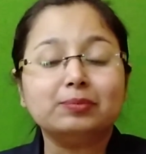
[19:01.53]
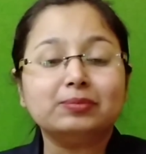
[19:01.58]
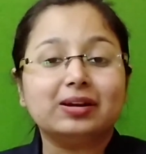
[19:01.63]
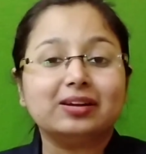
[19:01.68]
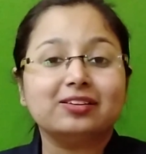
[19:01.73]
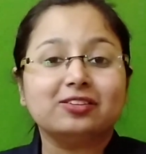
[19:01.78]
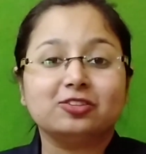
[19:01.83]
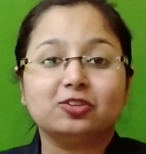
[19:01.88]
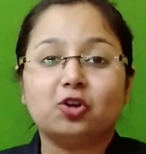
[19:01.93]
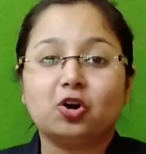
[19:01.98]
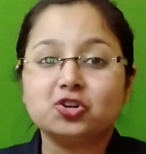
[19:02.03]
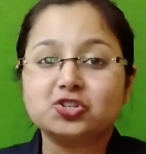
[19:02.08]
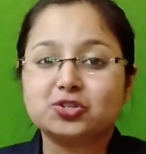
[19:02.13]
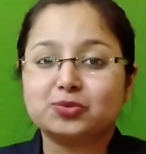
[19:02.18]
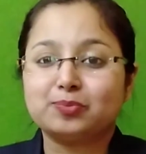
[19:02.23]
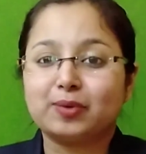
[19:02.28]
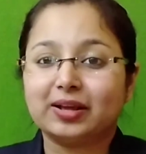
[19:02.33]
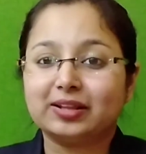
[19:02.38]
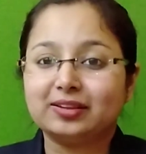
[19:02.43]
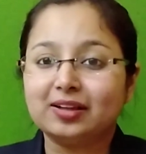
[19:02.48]
that is launched
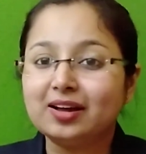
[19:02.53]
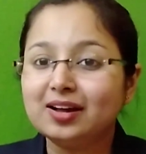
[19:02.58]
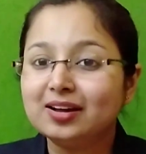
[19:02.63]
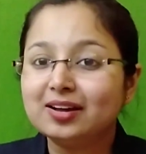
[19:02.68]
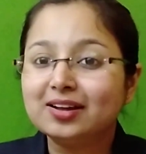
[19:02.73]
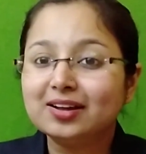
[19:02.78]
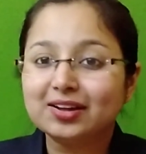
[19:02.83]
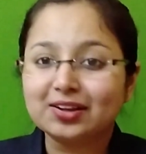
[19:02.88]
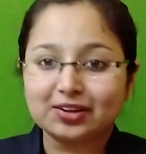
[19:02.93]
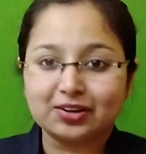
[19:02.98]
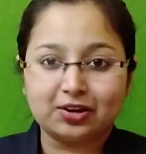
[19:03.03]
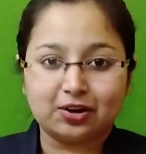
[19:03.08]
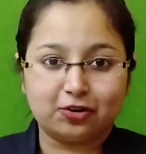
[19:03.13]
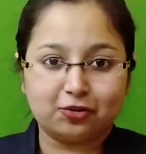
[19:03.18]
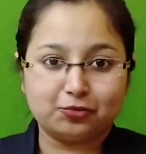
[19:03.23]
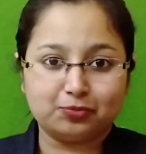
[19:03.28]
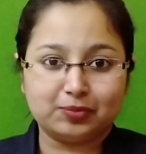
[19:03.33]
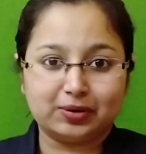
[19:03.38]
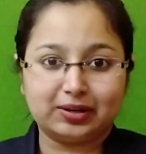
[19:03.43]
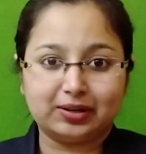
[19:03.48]
by the
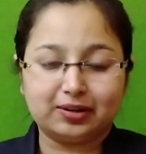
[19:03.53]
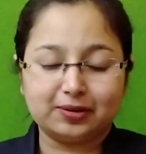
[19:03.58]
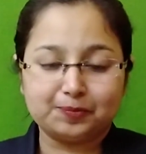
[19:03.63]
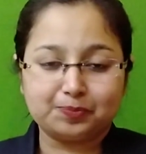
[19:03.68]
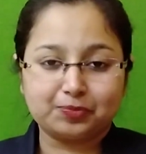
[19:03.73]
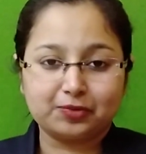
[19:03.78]
government.